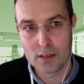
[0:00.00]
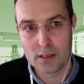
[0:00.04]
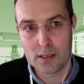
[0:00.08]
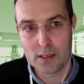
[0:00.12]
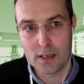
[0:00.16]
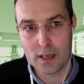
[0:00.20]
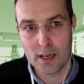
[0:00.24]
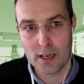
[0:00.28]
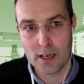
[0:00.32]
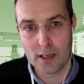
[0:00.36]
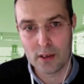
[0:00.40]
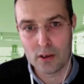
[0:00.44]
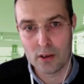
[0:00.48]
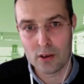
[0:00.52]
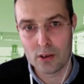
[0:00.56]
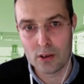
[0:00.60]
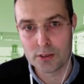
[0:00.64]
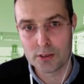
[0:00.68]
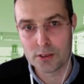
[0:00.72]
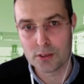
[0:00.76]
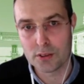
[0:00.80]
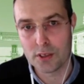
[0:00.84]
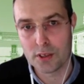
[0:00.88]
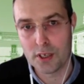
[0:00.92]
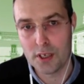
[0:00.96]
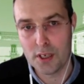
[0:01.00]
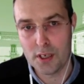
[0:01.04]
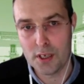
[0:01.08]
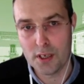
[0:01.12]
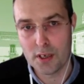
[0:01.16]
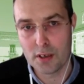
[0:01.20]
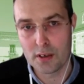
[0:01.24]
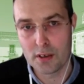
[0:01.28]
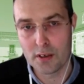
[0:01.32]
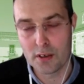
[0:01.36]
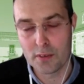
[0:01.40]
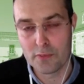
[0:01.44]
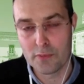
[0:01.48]
and also
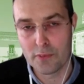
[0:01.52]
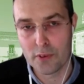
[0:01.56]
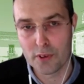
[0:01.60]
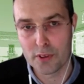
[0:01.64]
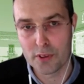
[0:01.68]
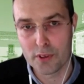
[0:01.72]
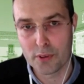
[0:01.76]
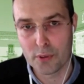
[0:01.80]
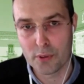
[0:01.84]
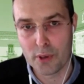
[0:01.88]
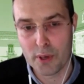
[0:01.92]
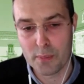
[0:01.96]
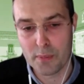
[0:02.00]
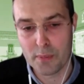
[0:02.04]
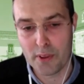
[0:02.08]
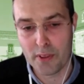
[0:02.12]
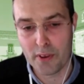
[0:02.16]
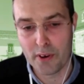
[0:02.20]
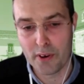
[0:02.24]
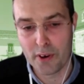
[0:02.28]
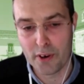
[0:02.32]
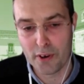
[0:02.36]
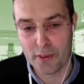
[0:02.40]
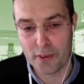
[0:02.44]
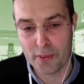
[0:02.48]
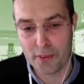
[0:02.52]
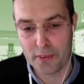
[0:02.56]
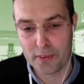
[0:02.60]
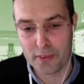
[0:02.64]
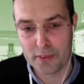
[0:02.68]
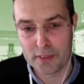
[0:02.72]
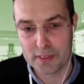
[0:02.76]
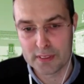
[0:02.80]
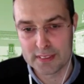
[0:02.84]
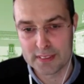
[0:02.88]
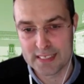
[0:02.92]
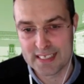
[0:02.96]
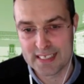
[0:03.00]
here for the Raymond Earth
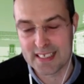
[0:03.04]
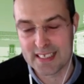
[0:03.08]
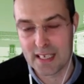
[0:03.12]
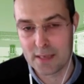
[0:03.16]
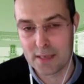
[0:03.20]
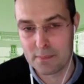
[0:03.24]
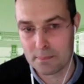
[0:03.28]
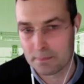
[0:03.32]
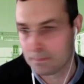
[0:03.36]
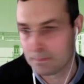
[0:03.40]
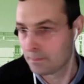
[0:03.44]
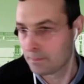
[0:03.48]
the same.